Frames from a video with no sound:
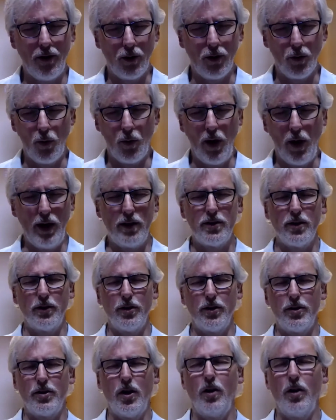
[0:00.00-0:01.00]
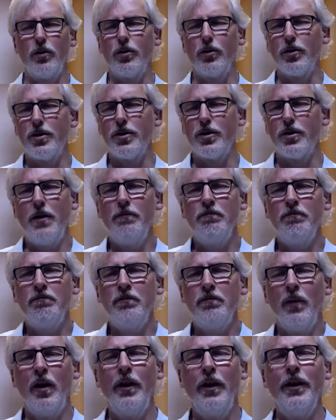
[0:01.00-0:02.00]
or weights on your shoulder, or
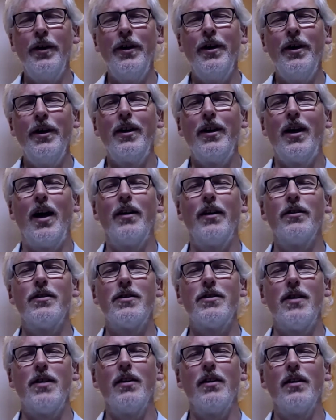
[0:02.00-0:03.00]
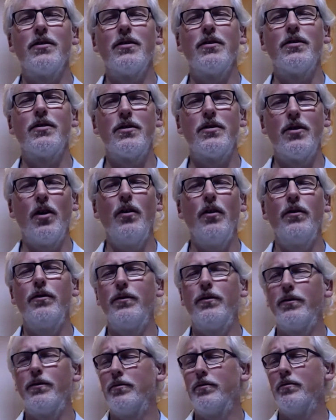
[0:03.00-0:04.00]
some kind of sense of
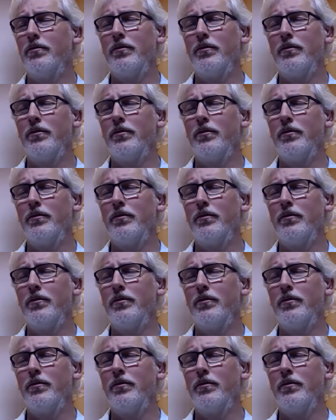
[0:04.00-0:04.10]
stuff,